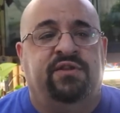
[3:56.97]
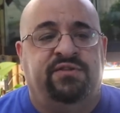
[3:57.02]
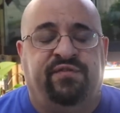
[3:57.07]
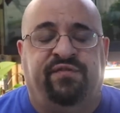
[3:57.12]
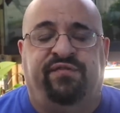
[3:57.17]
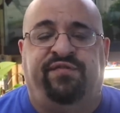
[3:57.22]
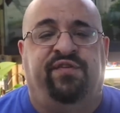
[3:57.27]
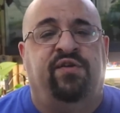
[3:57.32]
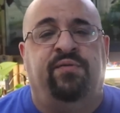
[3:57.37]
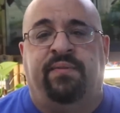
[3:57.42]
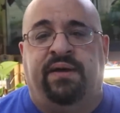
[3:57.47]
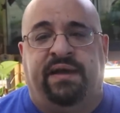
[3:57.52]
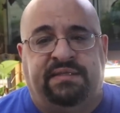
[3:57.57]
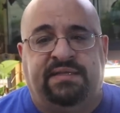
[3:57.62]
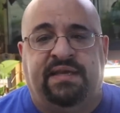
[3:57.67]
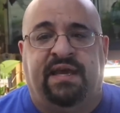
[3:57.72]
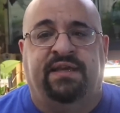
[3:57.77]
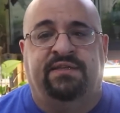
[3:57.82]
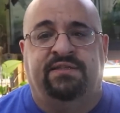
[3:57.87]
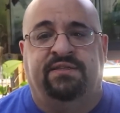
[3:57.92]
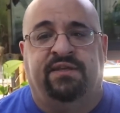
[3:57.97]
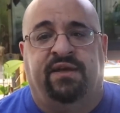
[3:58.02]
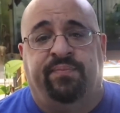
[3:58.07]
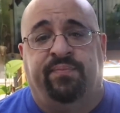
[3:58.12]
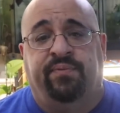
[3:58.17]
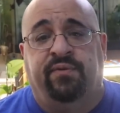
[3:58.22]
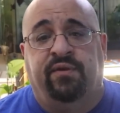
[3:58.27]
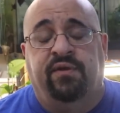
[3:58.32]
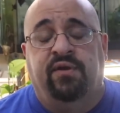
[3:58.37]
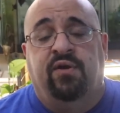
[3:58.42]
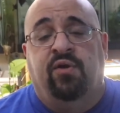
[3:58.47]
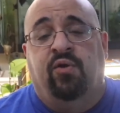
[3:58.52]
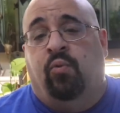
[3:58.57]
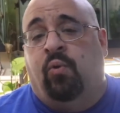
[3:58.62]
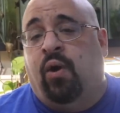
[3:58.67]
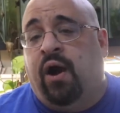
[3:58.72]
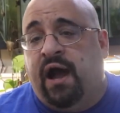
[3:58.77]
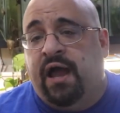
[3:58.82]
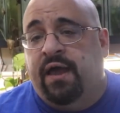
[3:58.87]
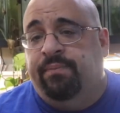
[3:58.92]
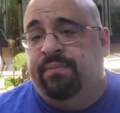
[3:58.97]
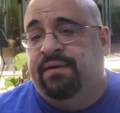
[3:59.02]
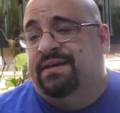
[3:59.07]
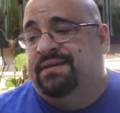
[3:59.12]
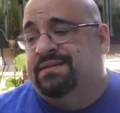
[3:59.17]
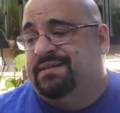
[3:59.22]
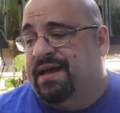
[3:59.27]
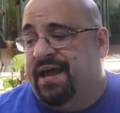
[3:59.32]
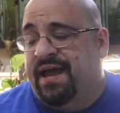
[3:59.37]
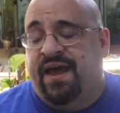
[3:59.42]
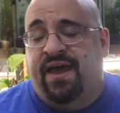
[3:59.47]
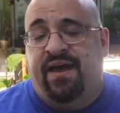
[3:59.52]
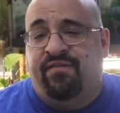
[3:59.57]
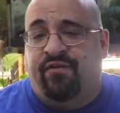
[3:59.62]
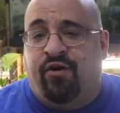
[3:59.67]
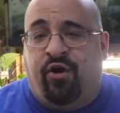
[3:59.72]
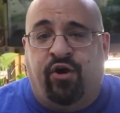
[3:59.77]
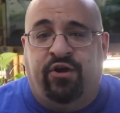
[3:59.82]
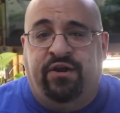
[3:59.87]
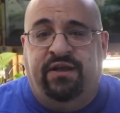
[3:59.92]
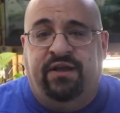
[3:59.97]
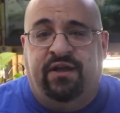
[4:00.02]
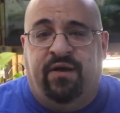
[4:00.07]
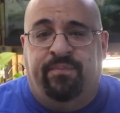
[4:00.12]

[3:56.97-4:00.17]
to fill my tanks up. Why? Because I have hardy